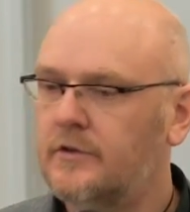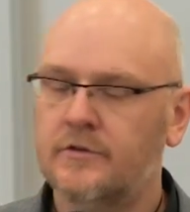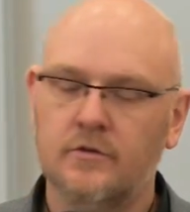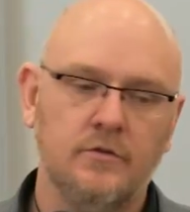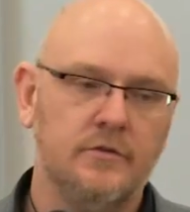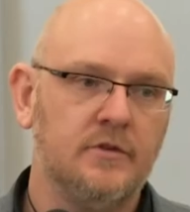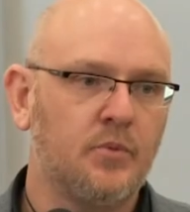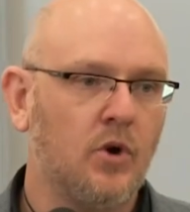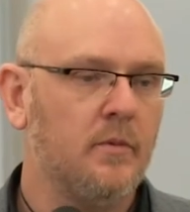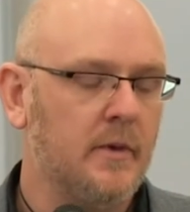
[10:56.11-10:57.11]
to
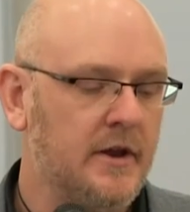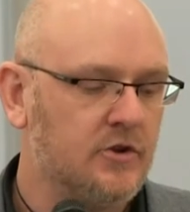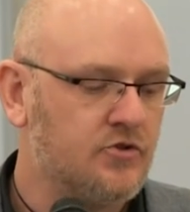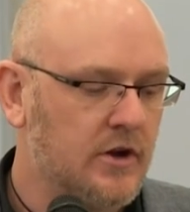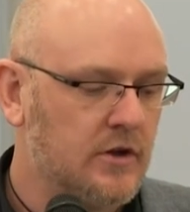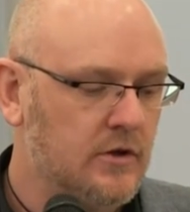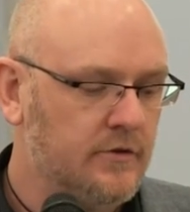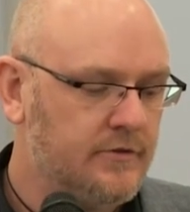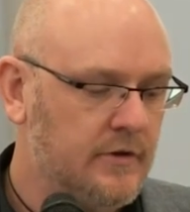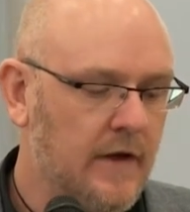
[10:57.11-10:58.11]
problematic drug
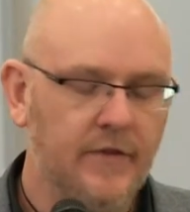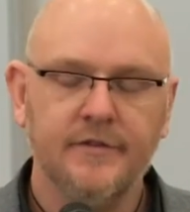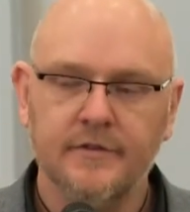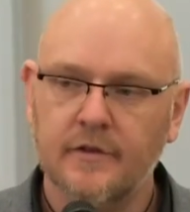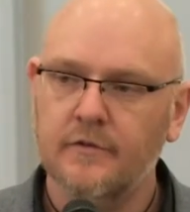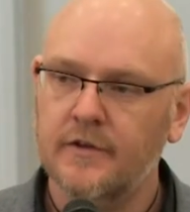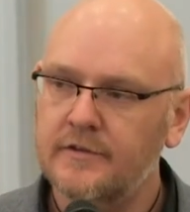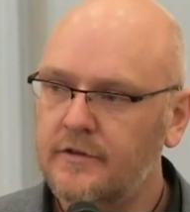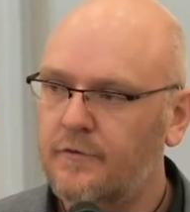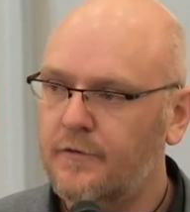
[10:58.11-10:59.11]
use. And this is
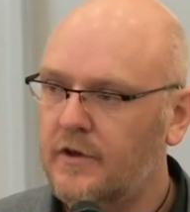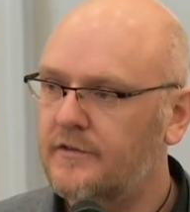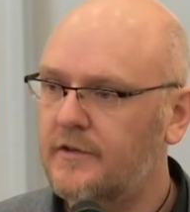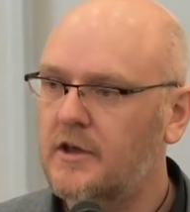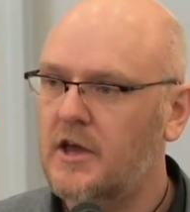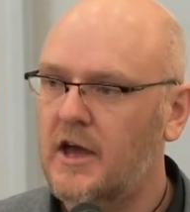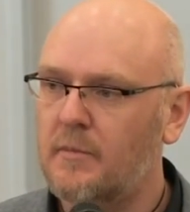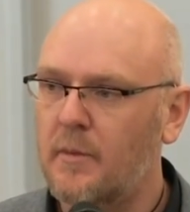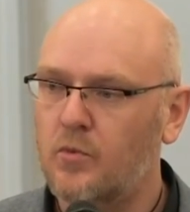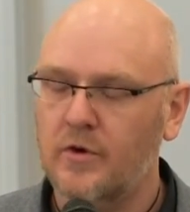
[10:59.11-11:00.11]
these are the figures they
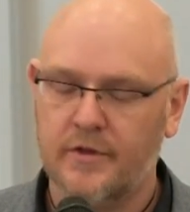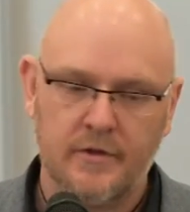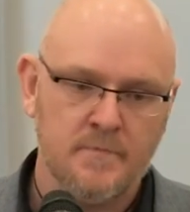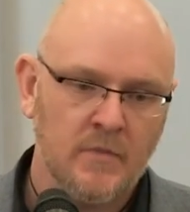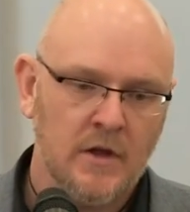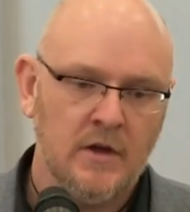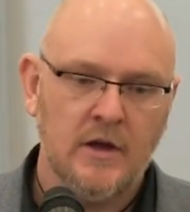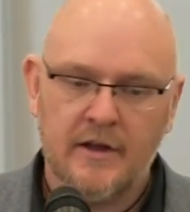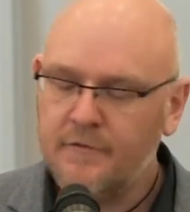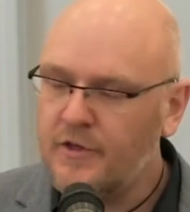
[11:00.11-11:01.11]
came up with.
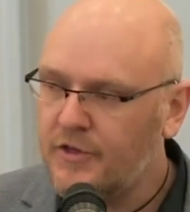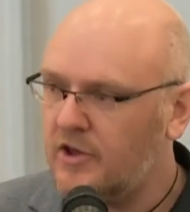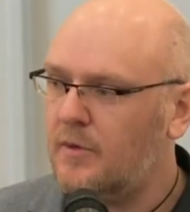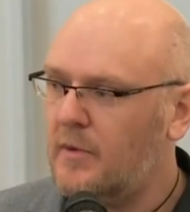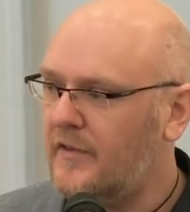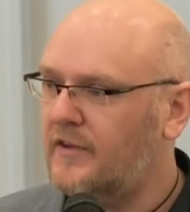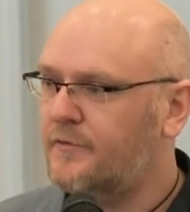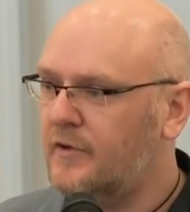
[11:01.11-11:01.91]
And if you think about these